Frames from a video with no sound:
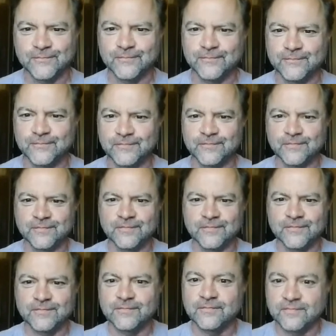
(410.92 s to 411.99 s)

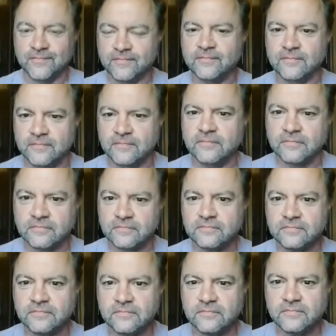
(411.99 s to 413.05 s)

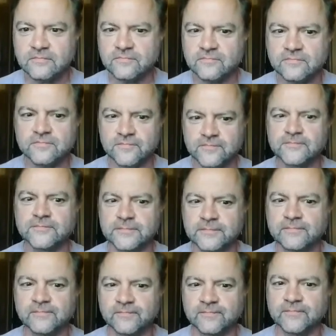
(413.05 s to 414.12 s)

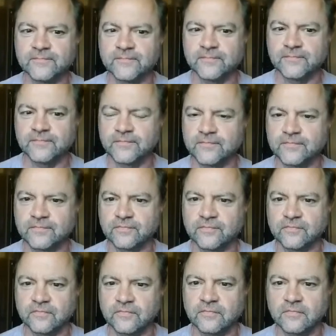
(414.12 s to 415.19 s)
This person isn't speaking.